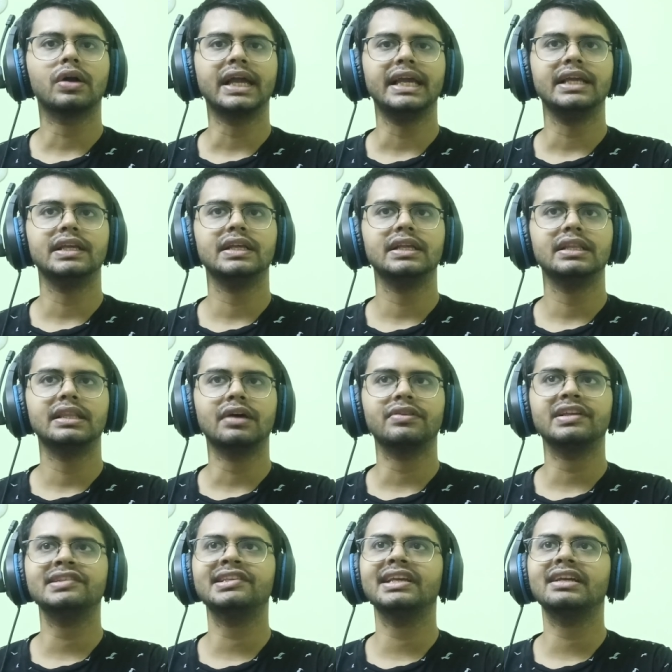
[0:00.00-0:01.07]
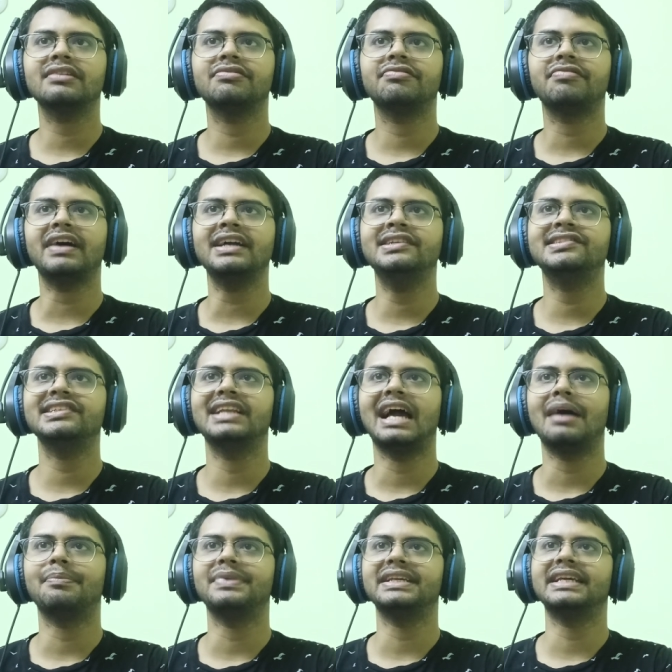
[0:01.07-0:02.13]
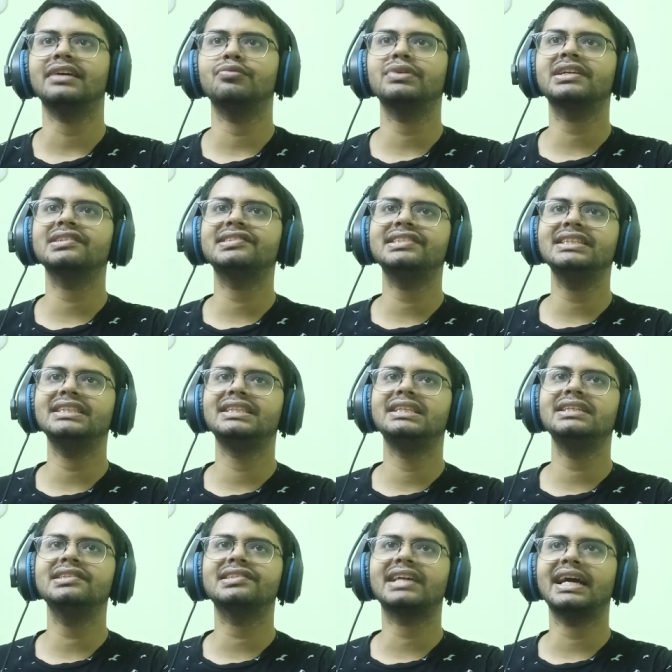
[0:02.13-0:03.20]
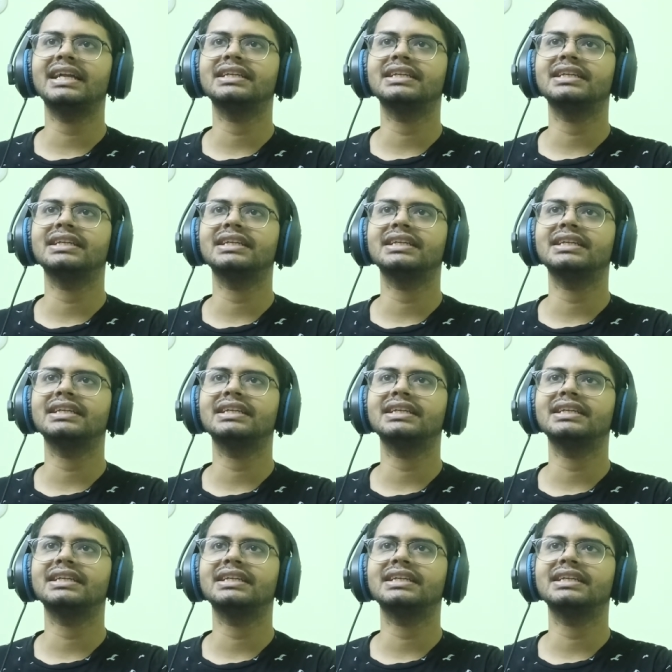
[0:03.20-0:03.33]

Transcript: okay, now there's like a fight scene happening here. We can see these